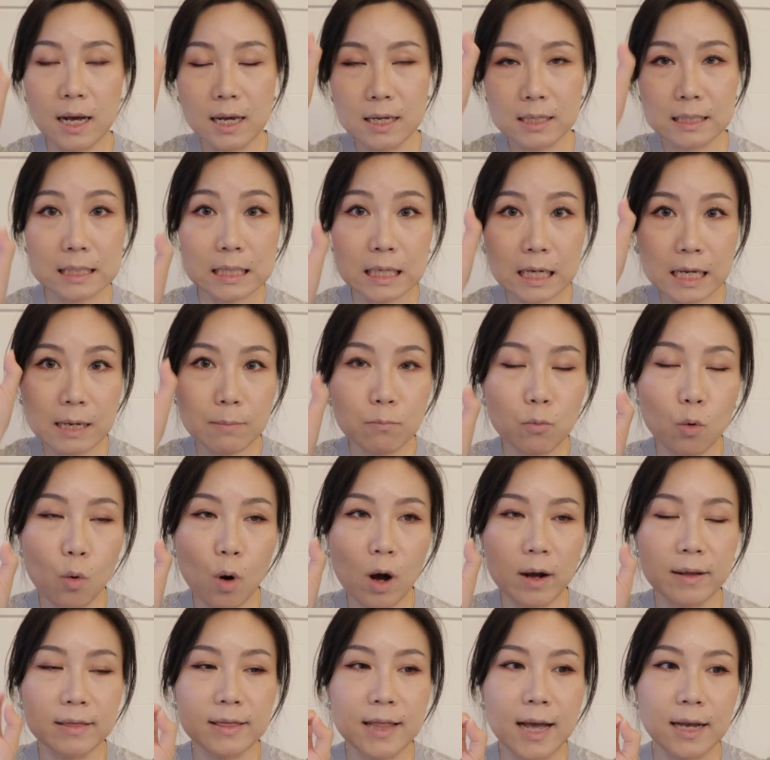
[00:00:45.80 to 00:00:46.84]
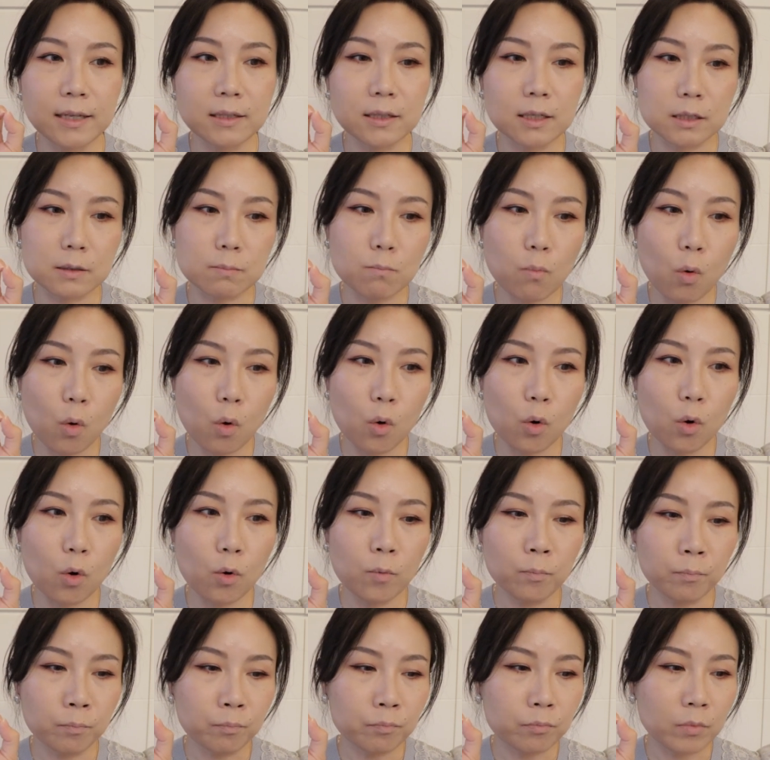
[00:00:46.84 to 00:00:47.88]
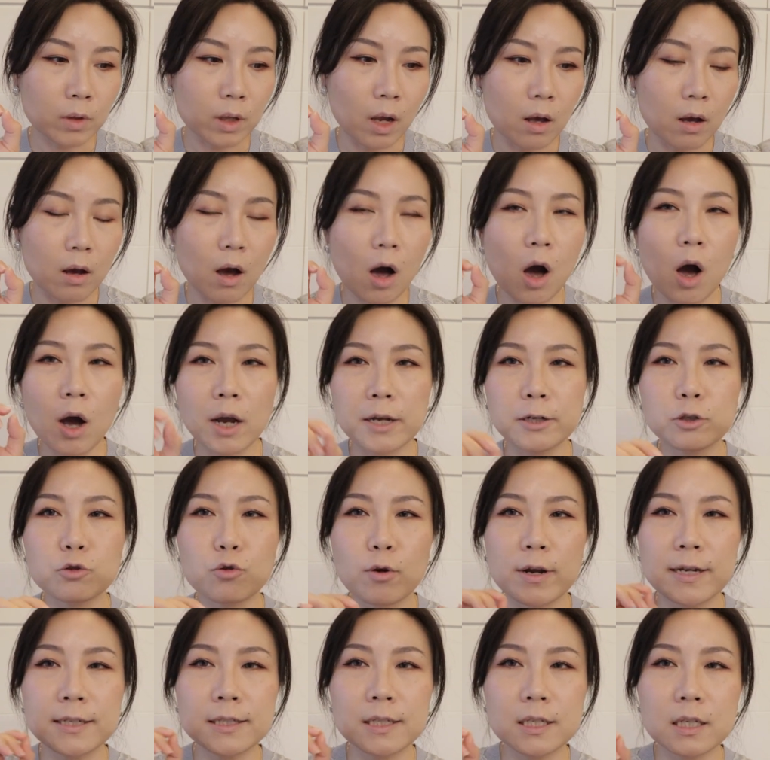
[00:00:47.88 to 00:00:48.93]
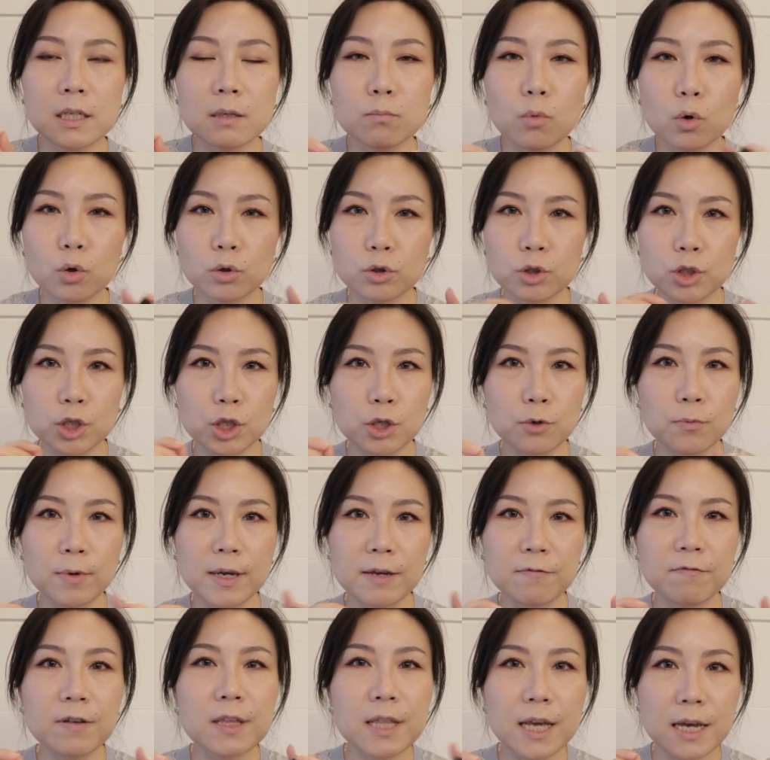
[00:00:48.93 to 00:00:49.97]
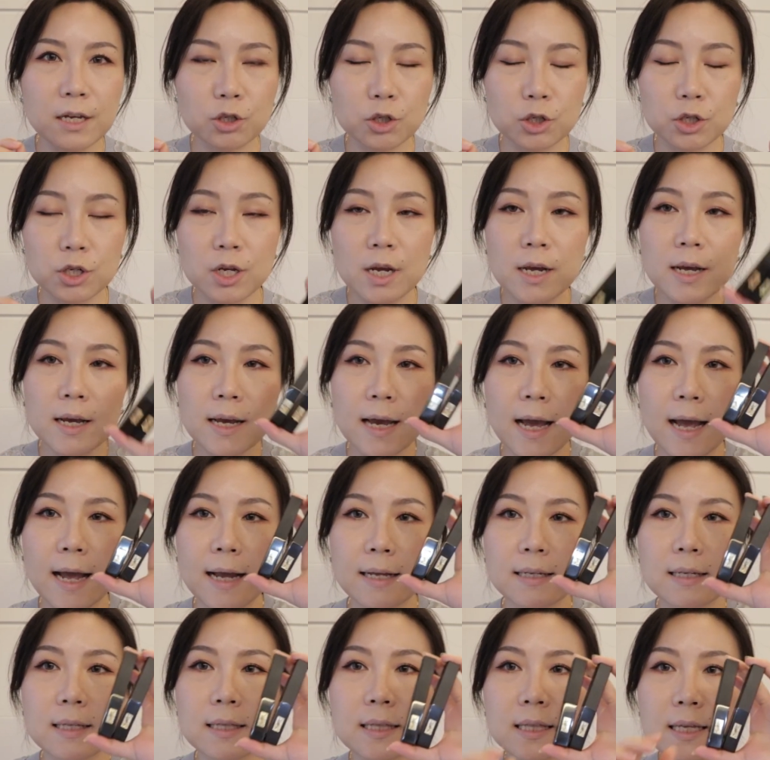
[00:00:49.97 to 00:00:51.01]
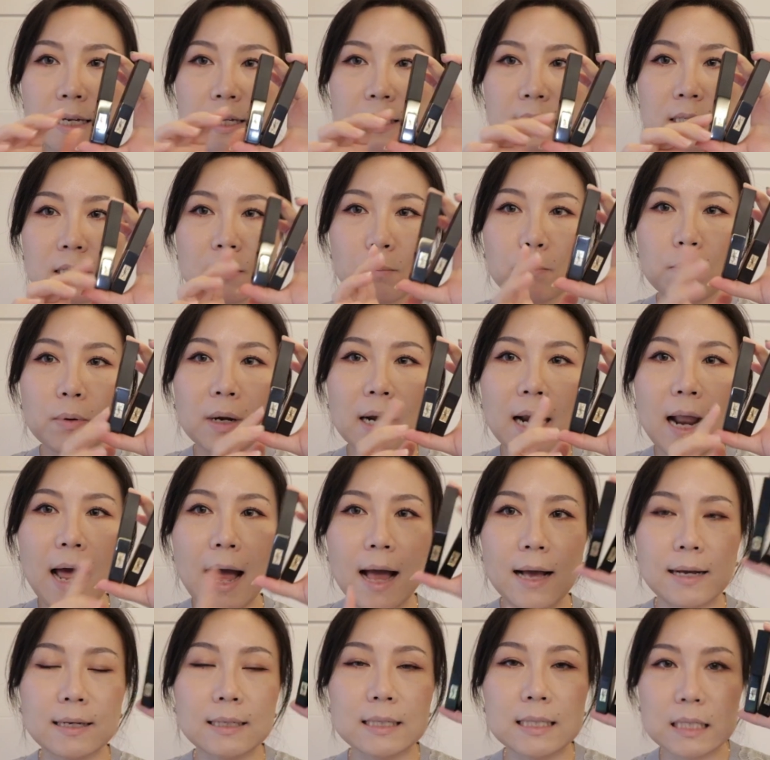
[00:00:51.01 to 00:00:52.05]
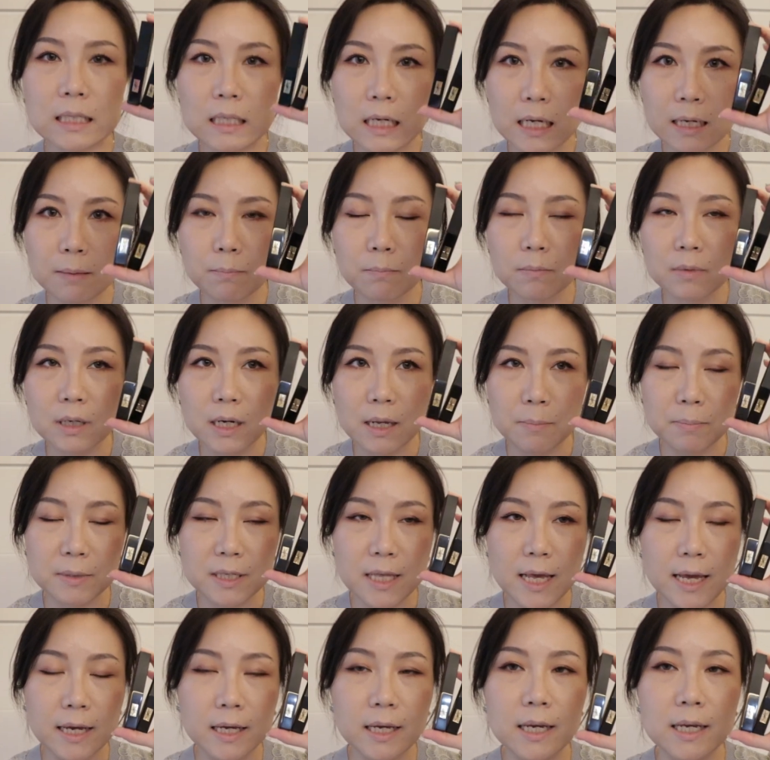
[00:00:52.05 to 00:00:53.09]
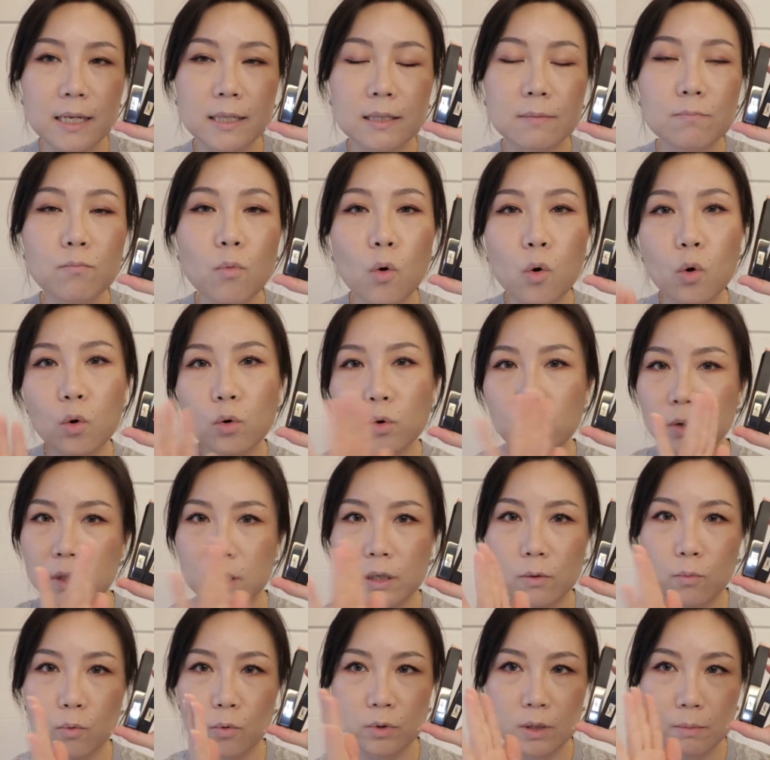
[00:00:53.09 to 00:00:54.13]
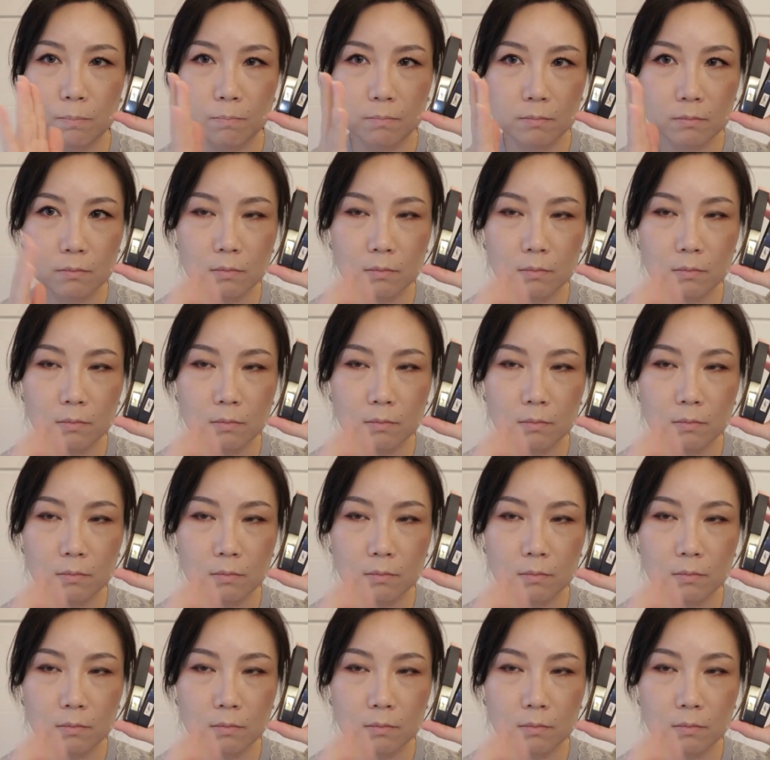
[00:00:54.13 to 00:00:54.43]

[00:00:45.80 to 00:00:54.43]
slim one, that is more hydrating, more dewy finish, and this black slim lipstick is more towards,